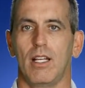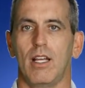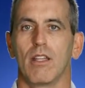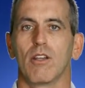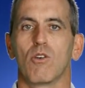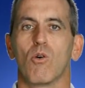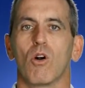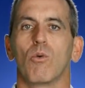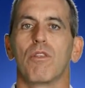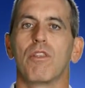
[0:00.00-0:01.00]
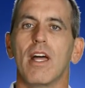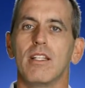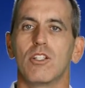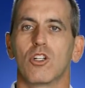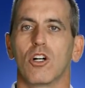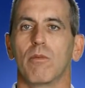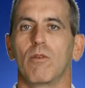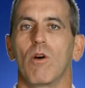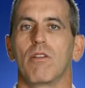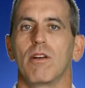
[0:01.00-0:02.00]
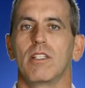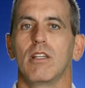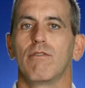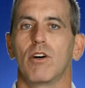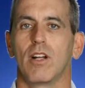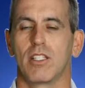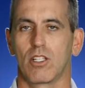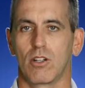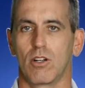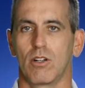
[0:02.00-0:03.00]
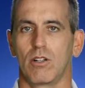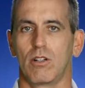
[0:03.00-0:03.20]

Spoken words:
The court will then determine whether a default has occurred.